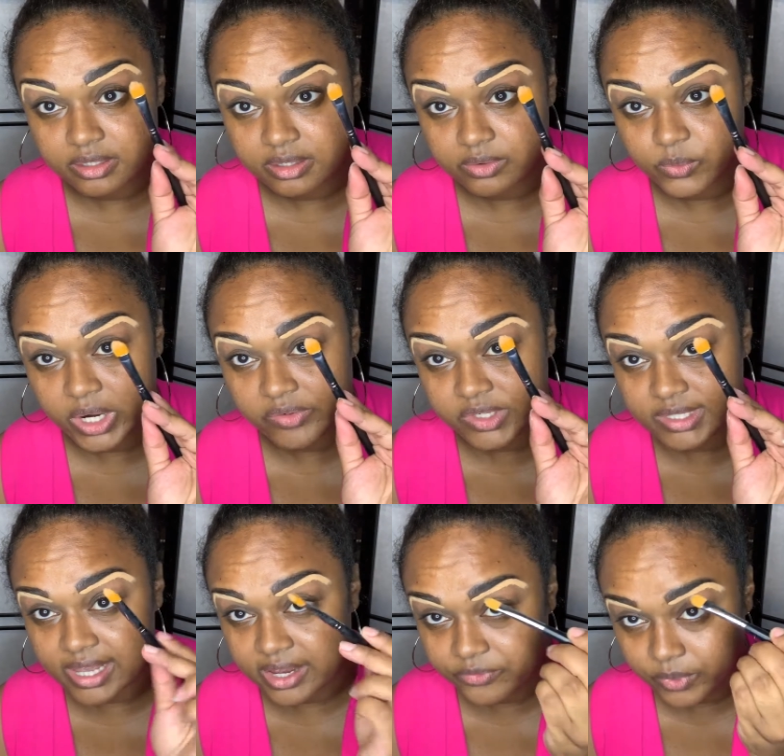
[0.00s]
whatever's
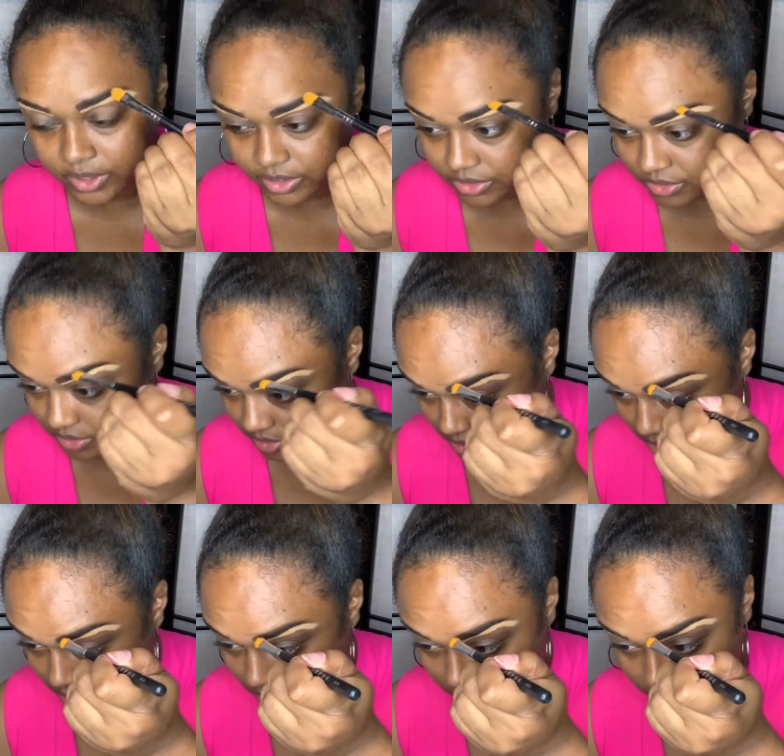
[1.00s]
left, we're gonna
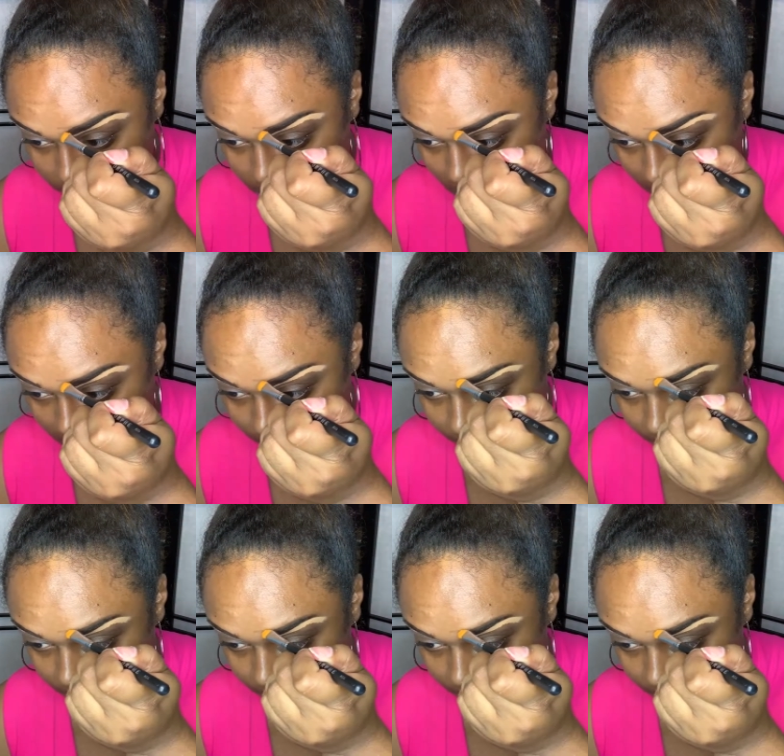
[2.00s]
go on top.